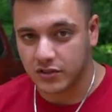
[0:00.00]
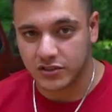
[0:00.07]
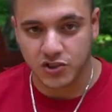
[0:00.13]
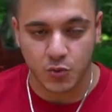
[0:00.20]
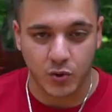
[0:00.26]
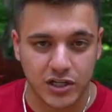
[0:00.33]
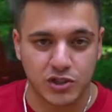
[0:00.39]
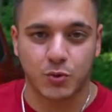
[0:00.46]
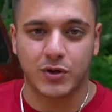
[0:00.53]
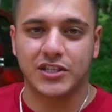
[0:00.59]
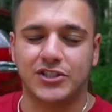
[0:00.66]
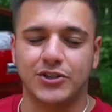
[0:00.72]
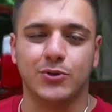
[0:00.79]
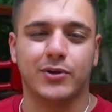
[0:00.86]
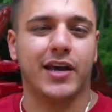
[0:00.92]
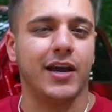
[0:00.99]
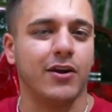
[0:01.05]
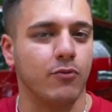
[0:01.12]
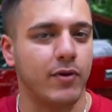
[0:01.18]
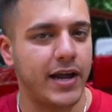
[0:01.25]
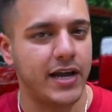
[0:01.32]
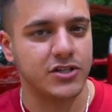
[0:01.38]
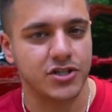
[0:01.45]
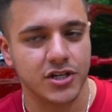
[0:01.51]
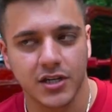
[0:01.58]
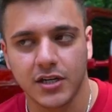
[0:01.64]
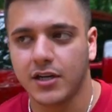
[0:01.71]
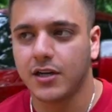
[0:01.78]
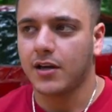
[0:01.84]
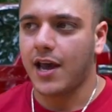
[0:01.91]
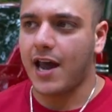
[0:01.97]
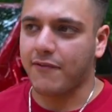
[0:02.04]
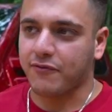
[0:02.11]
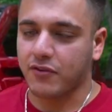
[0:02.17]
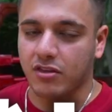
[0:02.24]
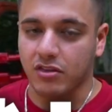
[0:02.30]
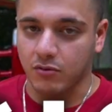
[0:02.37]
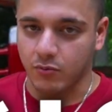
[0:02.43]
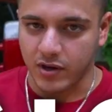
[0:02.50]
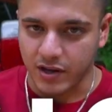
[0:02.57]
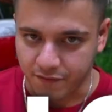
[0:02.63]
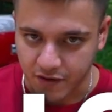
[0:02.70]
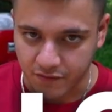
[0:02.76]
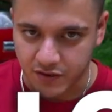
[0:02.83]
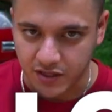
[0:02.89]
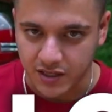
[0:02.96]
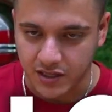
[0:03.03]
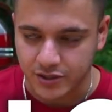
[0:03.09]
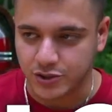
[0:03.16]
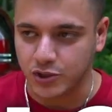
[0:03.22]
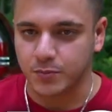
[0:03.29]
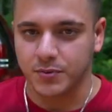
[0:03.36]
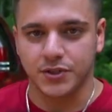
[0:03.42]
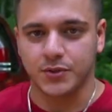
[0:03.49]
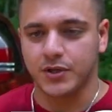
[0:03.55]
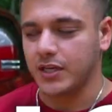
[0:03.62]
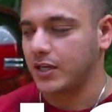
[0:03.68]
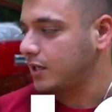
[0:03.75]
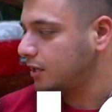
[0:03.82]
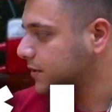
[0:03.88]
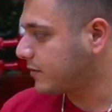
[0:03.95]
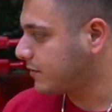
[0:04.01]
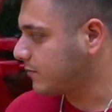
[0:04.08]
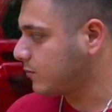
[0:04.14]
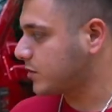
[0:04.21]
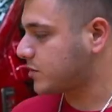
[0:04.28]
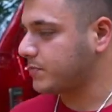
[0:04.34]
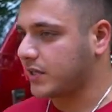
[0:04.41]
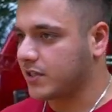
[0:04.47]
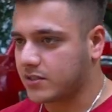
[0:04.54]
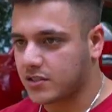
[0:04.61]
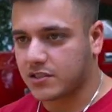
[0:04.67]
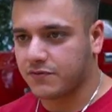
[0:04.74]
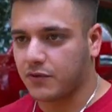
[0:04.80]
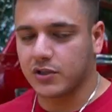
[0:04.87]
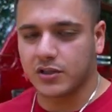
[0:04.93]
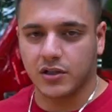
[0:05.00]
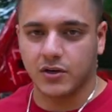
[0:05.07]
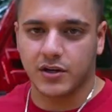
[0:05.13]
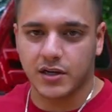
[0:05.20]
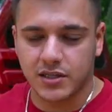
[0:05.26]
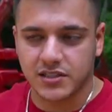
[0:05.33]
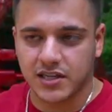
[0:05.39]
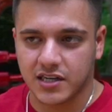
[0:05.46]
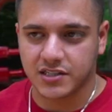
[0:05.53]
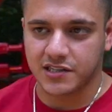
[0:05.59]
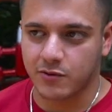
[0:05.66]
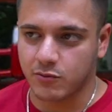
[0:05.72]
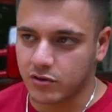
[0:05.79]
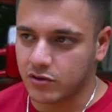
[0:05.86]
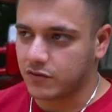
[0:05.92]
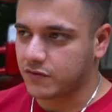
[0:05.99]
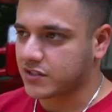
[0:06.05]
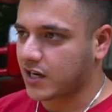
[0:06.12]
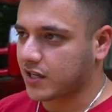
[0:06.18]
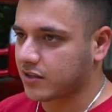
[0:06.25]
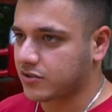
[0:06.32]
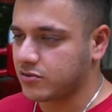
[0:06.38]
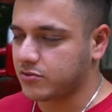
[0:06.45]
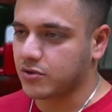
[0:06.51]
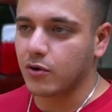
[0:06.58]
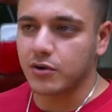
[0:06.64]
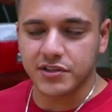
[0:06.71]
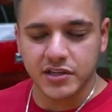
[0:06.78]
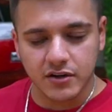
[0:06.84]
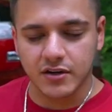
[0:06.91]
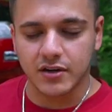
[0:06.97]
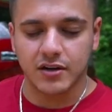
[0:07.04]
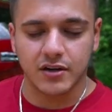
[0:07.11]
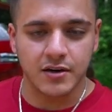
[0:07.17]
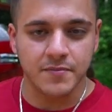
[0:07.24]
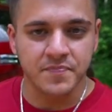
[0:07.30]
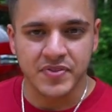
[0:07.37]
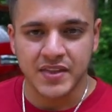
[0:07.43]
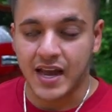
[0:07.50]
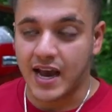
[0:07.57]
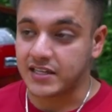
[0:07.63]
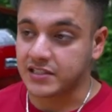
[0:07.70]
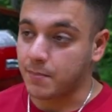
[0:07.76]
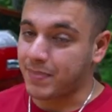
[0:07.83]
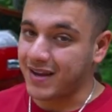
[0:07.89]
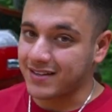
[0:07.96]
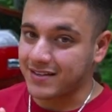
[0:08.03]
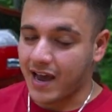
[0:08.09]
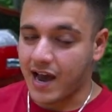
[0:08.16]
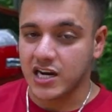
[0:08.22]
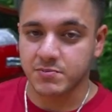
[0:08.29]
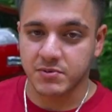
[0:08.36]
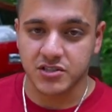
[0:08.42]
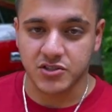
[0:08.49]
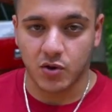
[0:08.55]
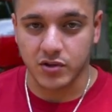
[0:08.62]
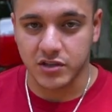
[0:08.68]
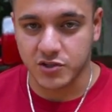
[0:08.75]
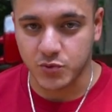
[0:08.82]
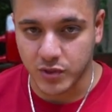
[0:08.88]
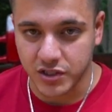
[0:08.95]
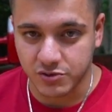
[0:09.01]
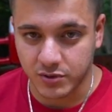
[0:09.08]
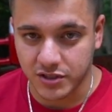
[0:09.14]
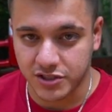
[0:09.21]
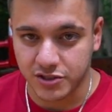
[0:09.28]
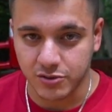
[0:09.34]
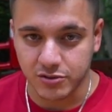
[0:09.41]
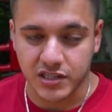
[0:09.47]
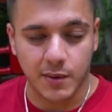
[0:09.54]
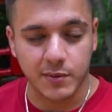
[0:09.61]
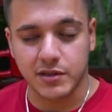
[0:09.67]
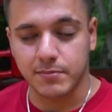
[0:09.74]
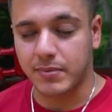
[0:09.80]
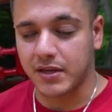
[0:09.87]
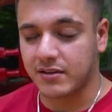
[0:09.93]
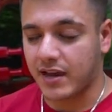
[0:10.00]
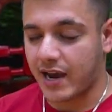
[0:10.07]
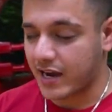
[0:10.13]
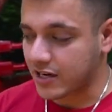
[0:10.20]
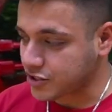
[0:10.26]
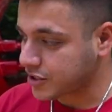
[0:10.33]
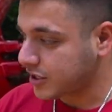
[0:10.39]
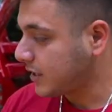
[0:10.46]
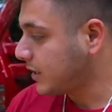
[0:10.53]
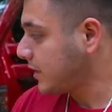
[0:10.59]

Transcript: It's a 2022 King Ranch F-350 Super Duty, which means it's fully loaded. It's got a sunroof, it's got the two-tone interior, has the big dash because only the 2022s come with the big dash.